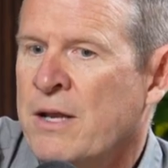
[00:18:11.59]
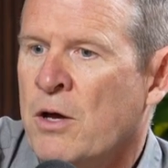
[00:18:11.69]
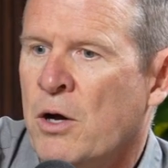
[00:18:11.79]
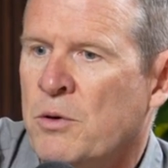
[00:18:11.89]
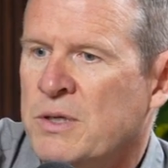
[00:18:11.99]

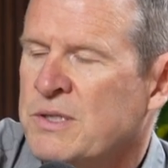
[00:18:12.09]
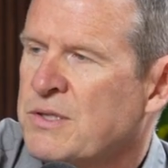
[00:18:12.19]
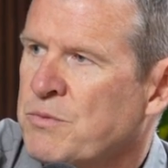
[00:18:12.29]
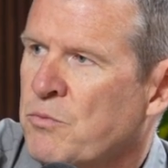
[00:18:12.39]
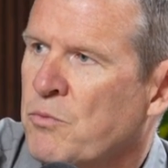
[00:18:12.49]
know
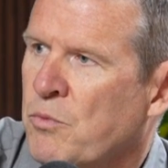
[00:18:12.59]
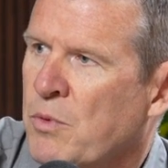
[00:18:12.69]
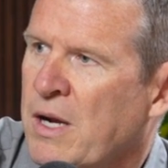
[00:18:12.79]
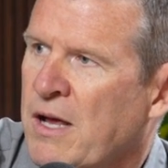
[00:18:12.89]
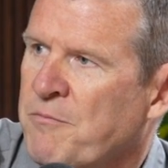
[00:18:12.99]
is
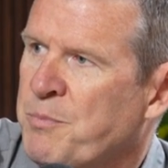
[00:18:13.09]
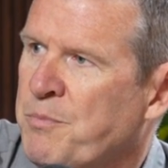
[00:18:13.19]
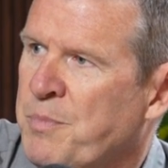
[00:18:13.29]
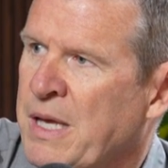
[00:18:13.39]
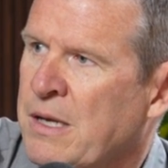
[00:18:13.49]
what I've
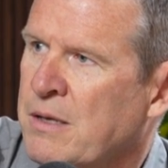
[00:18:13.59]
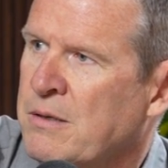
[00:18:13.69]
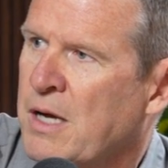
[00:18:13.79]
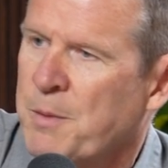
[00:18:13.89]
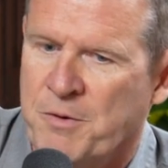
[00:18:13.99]
been
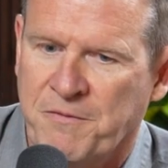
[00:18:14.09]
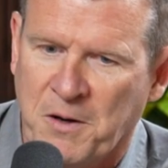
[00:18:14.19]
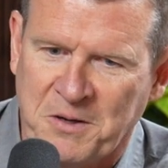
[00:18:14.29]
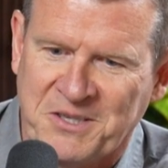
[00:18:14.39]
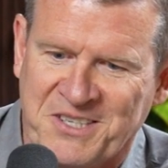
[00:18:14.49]
hyper
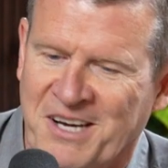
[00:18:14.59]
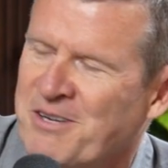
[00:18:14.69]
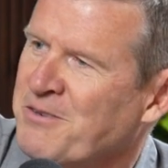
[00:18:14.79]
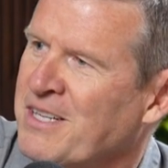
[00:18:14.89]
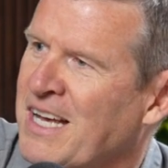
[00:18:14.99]
focused on
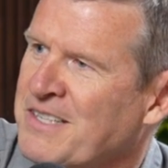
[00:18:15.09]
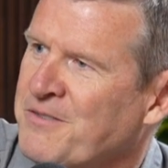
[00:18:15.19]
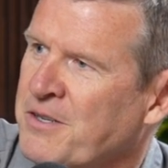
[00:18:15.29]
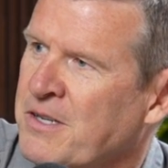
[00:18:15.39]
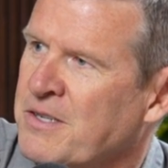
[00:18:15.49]
over the last
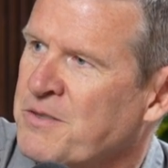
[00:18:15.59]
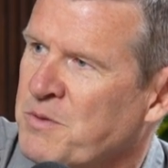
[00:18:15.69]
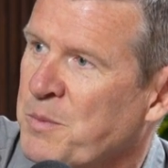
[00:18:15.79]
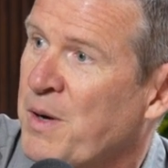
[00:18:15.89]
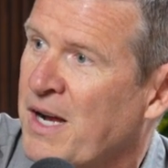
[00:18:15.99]
few years
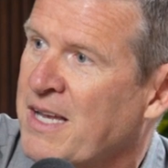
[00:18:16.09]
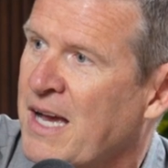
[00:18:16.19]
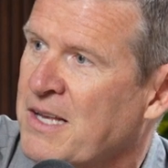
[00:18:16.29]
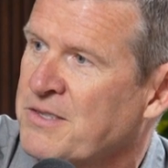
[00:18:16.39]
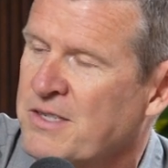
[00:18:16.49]
with the
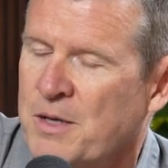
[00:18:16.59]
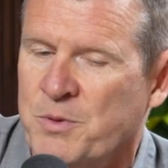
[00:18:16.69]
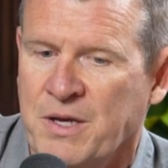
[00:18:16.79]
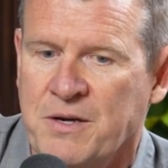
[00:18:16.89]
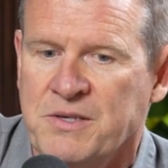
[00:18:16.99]
podcast, a couple
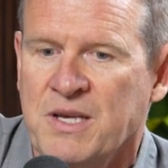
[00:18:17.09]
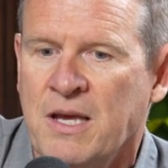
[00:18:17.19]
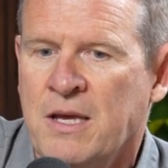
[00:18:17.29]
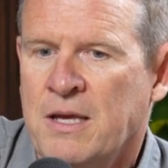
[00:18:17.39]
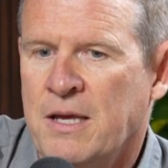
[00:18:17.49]
of years,
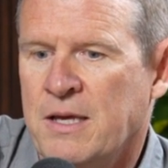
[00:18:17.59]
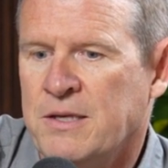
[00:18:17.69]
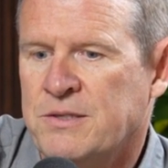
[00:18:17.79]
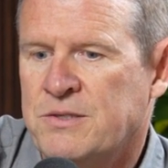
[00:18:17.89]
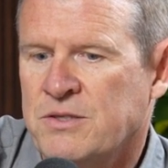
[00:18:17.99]

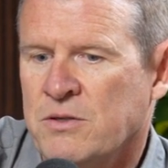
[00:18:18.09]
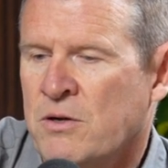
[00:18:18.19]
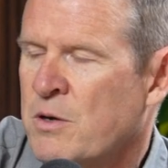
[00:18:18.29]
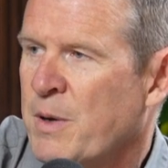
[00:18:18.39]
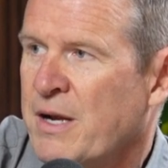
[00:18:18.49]
is to
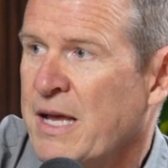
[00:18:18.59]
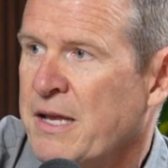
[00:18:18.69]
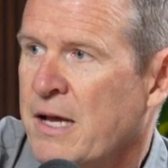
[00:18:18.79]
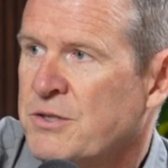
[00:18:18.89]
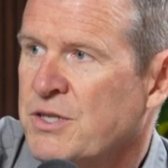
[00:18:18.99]
learn about
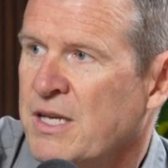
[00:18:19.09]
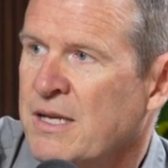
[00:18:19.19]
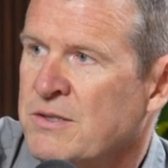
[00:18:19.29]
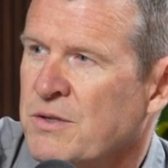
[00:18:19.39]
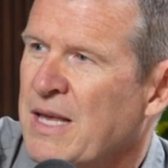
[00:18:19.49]
ADHD.
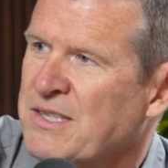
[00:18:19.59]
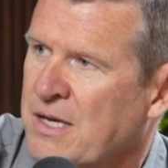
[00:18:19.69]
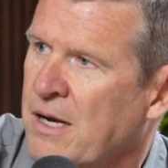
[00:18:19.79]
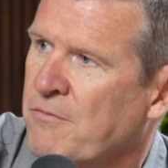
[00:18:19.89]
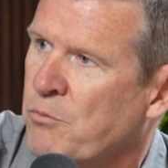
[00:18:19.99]
And so that's
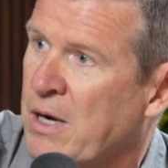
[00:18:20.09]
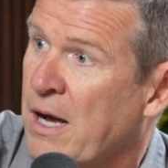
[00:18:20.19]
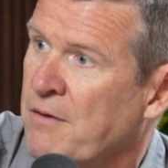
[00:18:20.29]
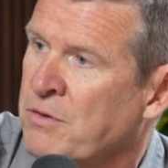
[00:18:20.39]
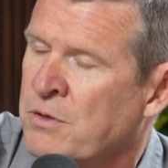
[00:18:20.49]
kind of what
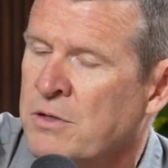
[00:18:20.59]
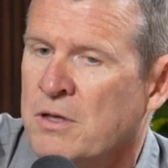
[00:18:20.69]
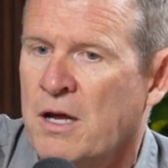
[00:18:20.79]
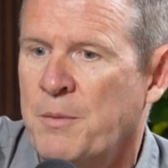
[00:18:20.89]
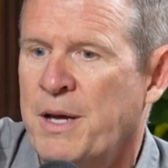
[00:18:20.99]
I've learned a
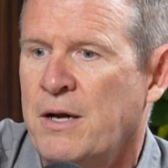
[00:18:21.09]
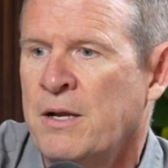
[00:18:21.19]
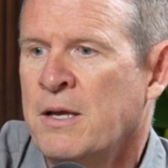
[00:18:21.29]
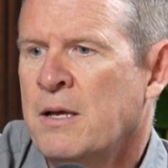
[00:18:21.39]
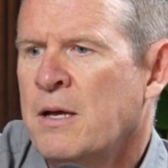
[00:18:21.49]
lot about.
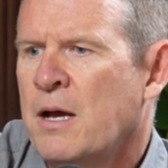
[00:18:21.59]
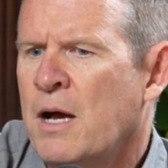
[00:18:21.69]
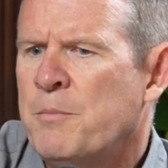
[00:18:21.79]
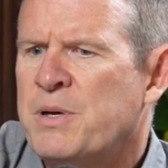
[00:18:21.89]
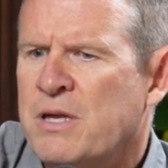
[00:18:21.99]

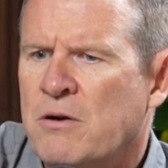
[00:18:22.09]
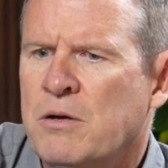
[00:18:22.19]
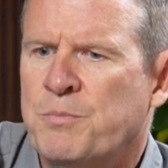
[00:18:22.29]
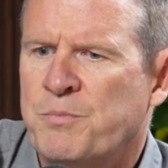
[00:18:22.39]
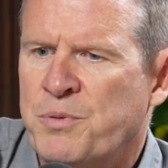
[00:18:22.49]
But there
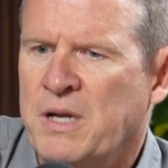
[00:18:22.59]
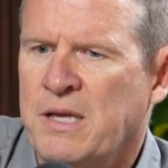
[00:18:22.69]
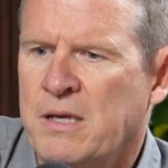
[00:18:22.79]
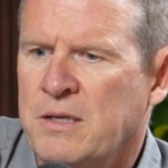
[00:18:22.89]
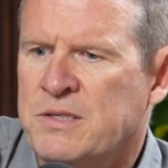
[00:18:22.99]
are
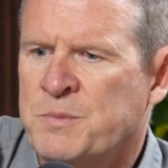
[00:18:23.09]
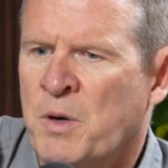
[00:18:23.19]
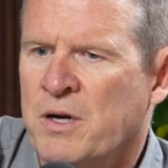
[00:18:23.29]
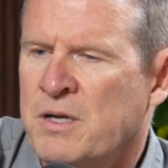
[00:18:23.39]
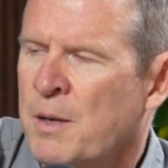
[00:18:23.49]
pretty
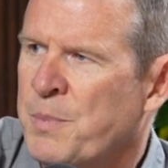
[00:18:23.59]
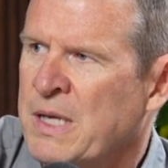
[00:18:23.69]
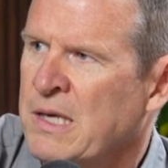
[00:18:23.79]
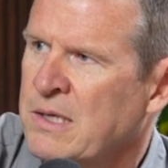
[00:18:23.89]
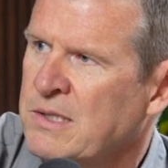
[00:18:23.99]
smart
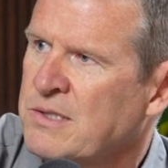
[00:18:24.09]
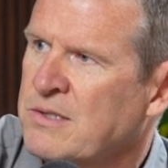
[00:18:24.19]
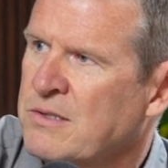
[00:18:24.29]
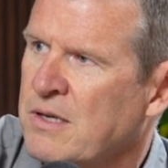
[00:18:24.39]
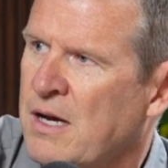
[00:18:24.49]
companies,